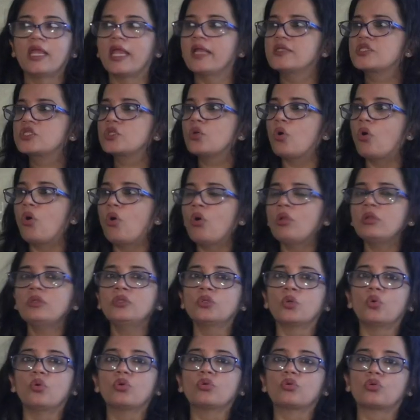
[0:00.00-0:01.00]
As you
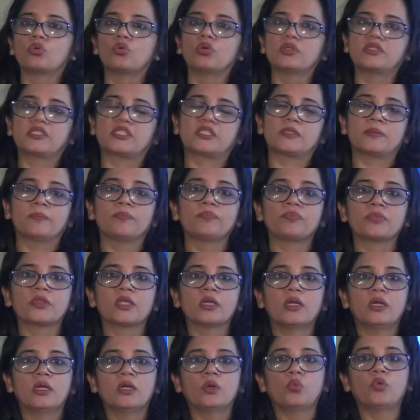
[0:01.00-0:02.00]
all know, goods
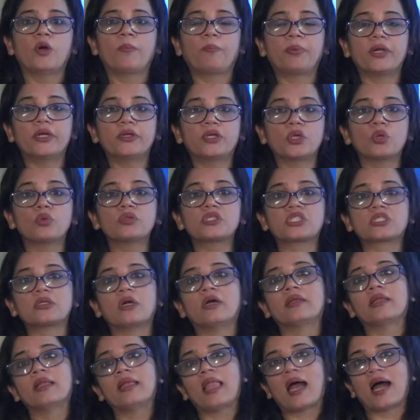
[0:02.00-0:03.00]
were produced
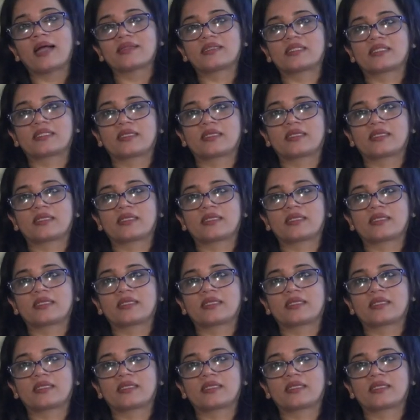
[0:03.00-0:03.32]
on a large